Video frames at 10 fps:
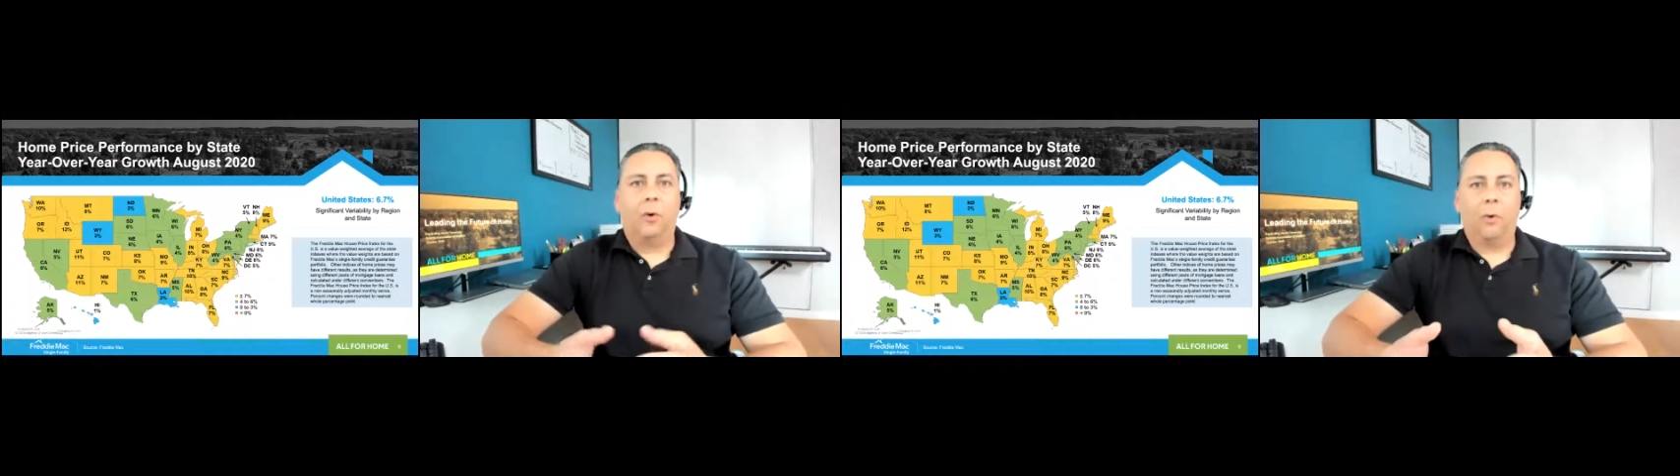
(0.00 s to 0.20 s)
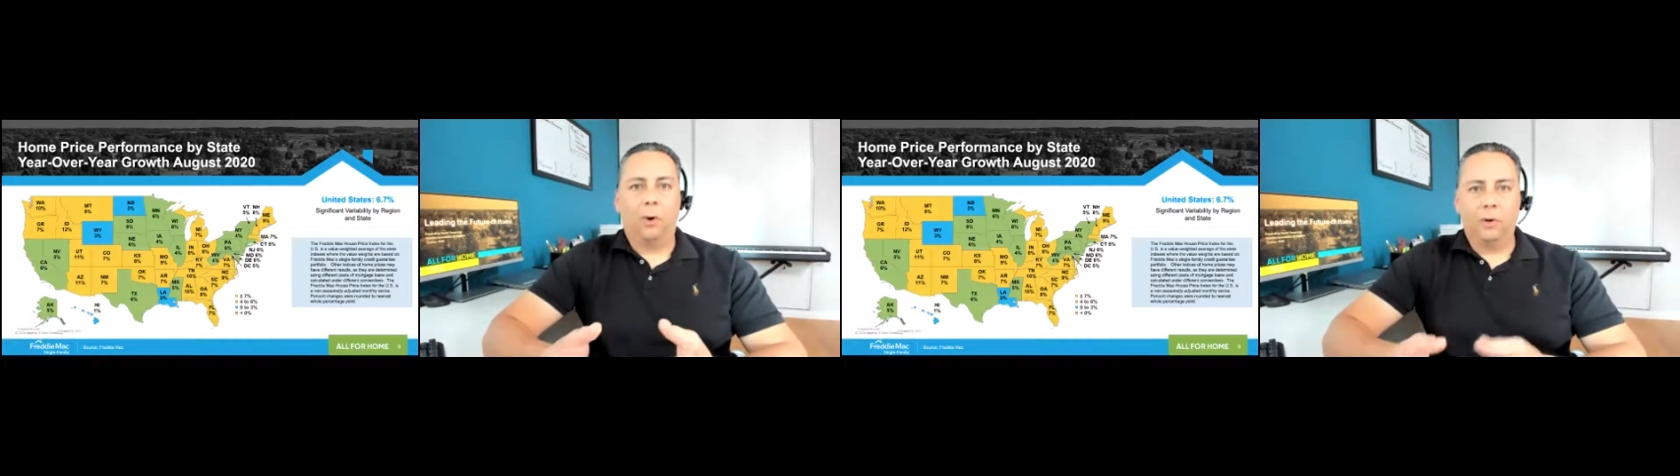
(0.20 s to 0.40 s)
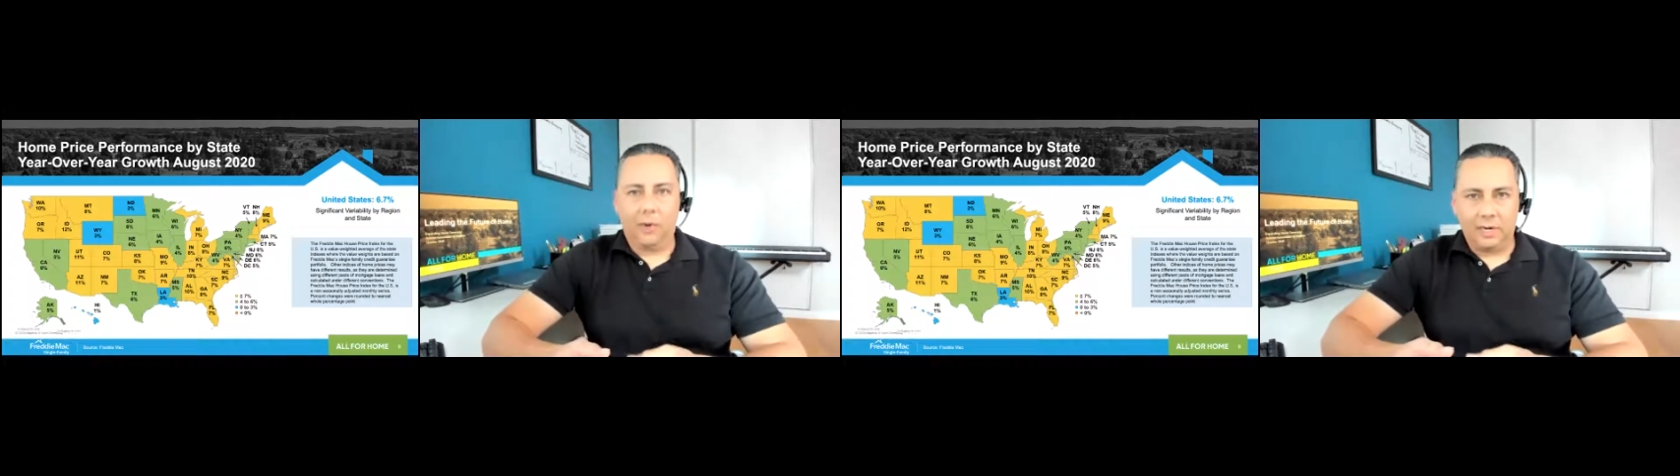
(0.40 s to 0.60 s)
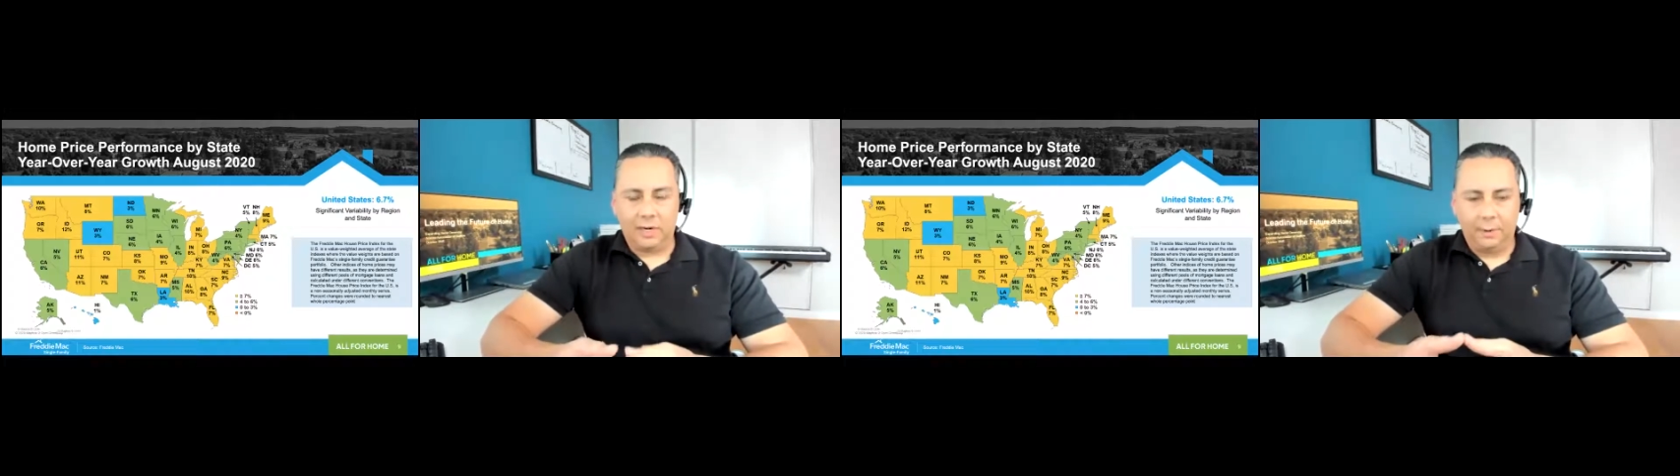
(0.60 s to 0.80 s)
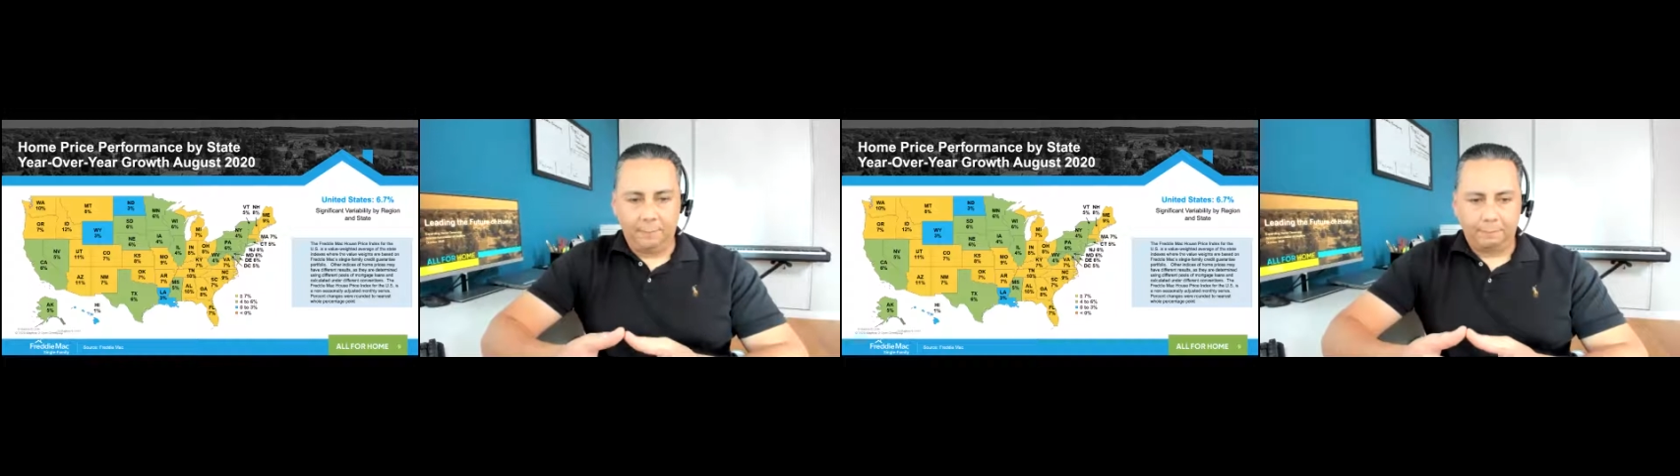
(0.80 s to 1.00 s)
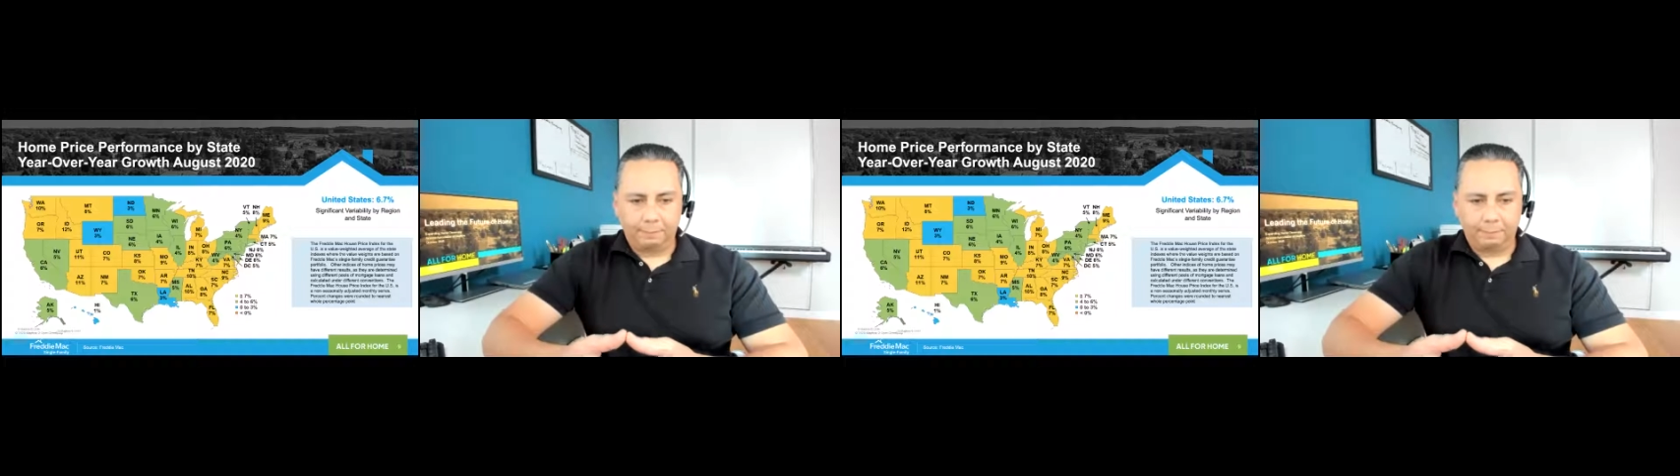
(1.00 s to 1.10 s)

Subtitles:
or greater.